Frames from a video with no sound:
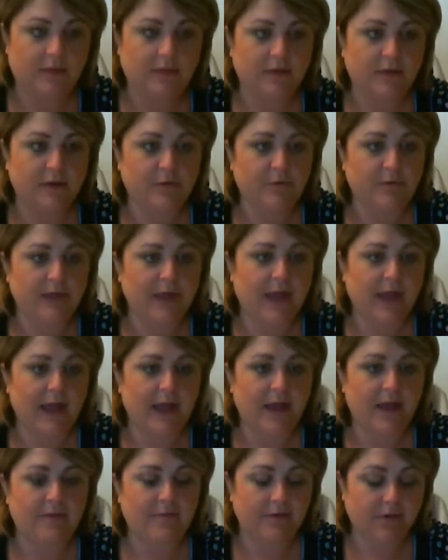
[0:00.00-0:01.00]
Then we
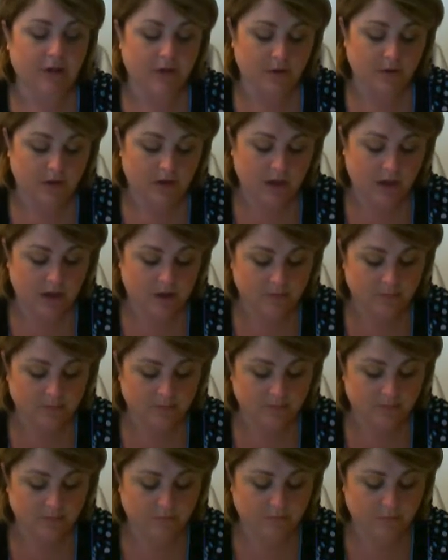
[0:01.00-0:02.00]
have
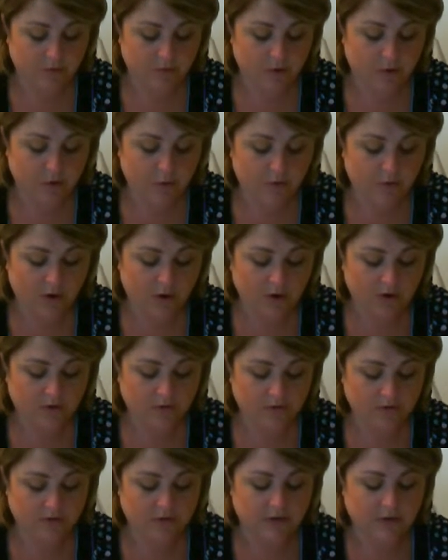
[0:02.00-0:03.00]

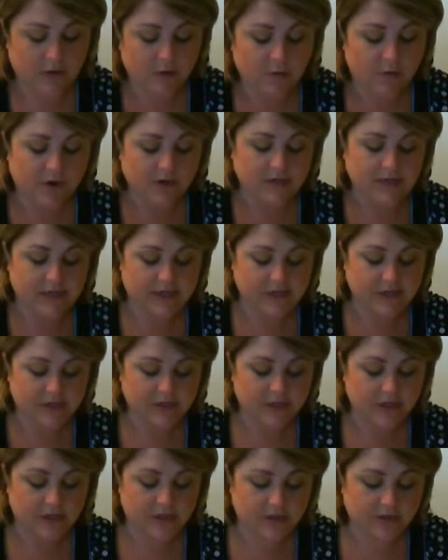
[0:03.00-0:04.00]

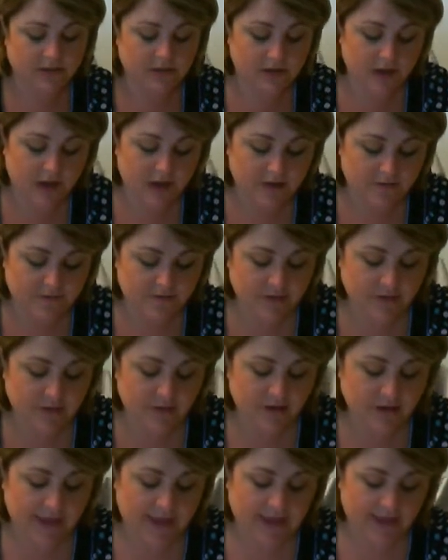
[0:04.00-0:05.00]
coarctation of
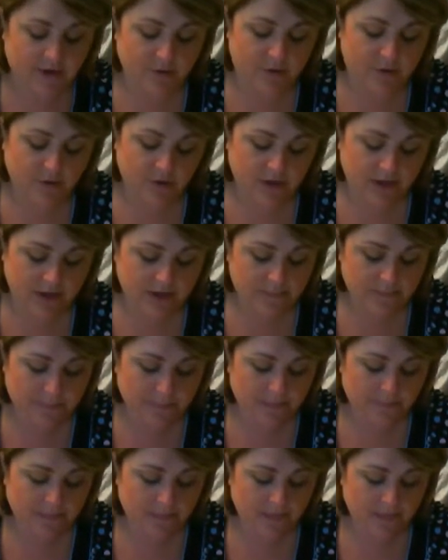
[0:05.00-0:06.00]
the aorta.
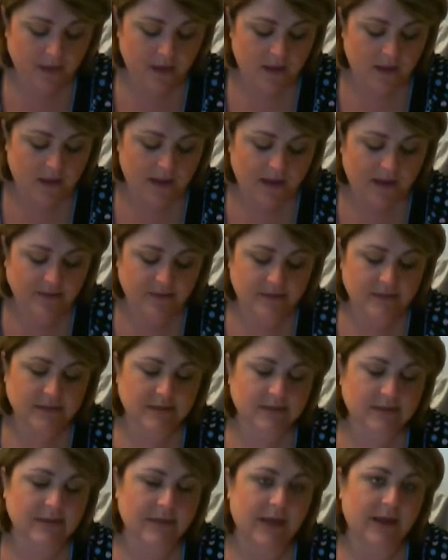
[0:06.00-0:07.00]
And
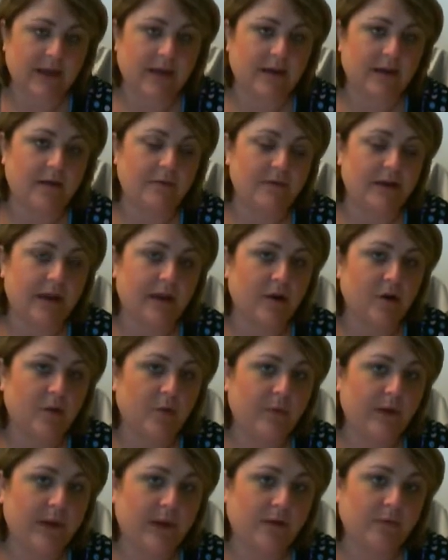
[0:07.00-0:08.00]
this is like a
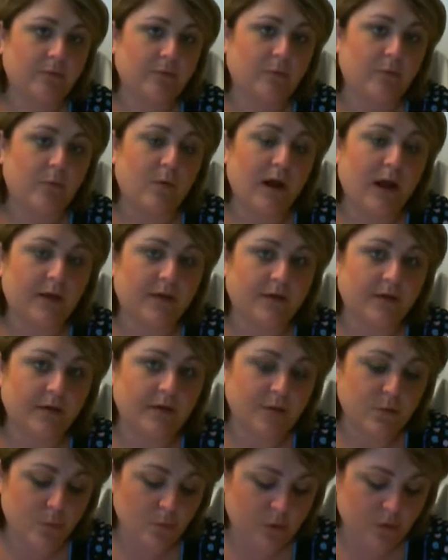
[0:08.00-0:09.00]
narrowing while they're
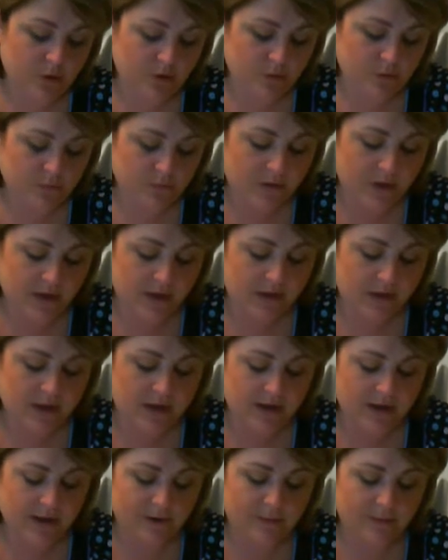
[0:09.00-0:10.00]
in the womb,
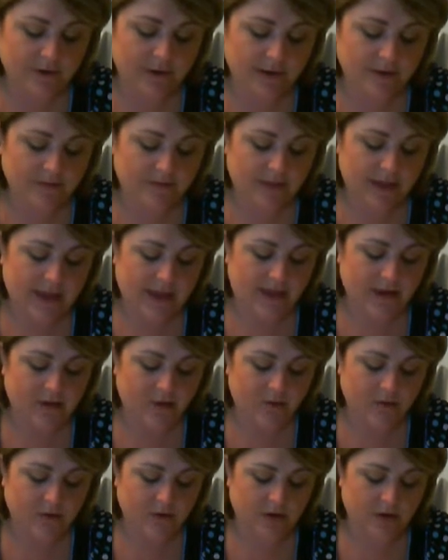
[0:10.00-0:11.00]
a narrowing of the
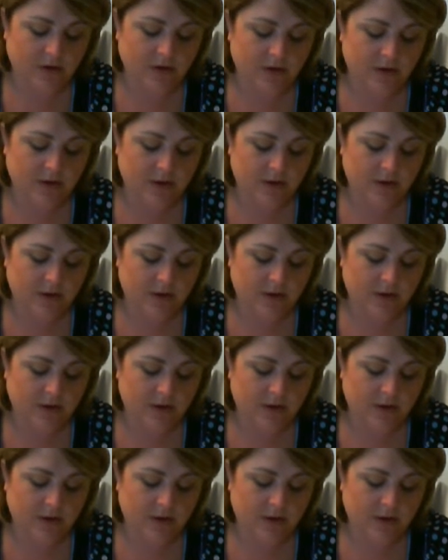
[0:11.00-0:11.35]
aorta